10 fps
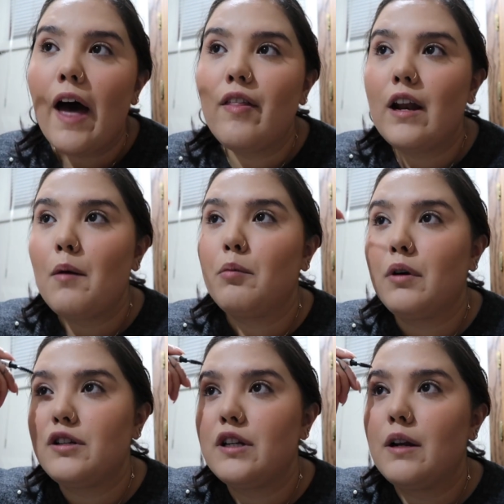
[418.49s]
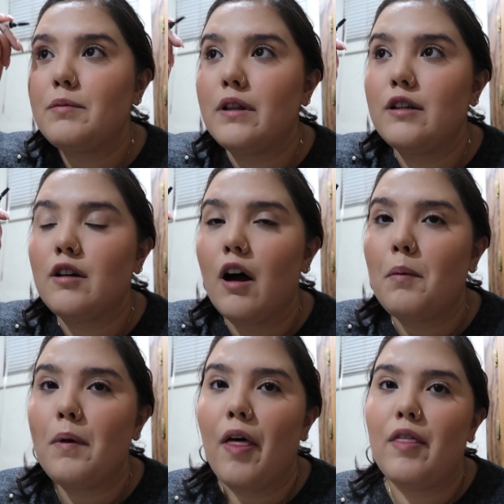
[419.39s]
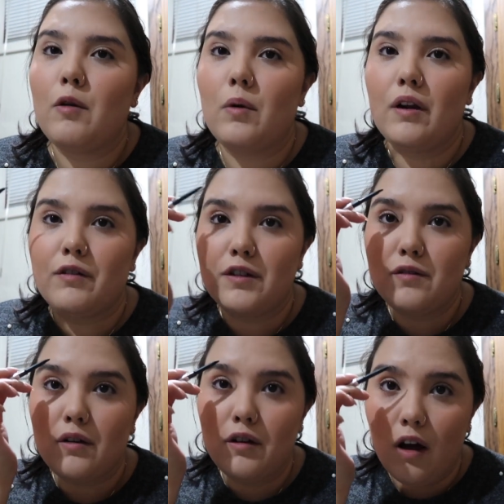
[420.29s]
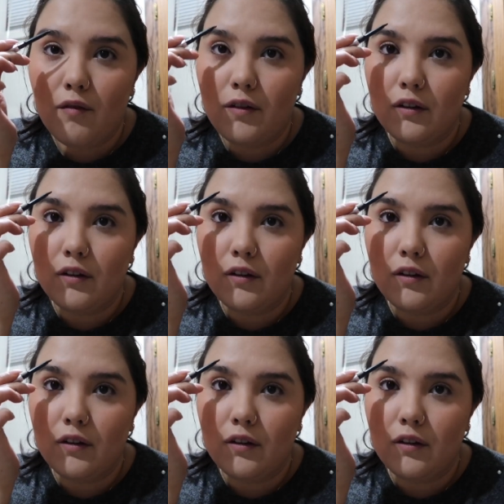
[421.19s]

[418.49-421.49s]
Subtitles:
and then I brush it up to the top, and then whatever's not